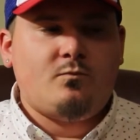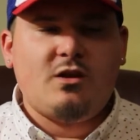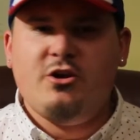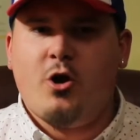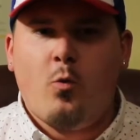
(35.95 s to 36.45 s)

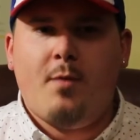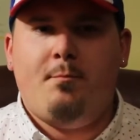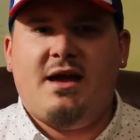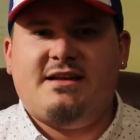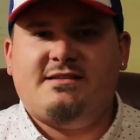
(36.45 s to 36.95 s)
you know, what
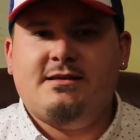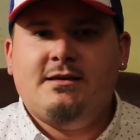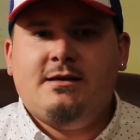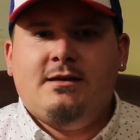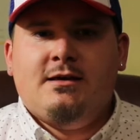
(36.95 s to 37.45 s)
baits
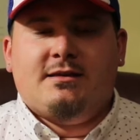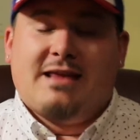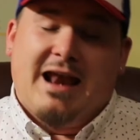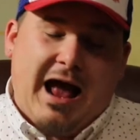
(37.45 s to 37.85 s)
that